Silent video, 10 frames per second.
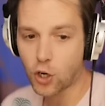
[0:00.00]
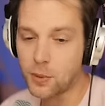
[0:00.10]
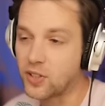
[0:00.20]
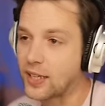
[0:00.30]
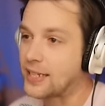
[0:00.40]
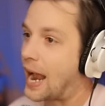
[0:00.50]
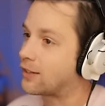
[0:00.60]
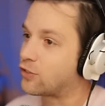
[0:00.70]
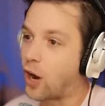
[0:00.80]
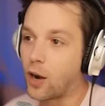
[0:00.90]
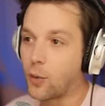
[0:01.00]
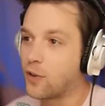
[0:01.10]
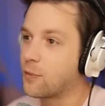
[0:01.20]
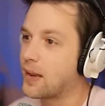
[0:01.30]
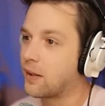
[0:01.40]
Kirby's like, yeah, sorry.
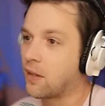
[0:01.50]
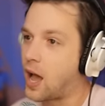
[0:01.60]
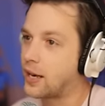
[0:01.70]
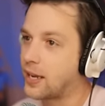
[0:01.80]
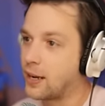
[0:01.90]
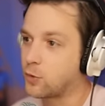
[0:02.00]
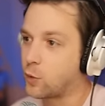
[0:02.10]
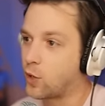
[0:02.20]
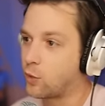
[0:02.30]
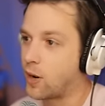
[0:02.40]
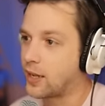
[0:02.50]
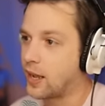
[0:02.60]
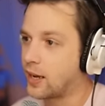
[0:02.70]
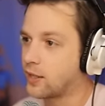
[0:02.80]
We've made a lot of games and we are running out of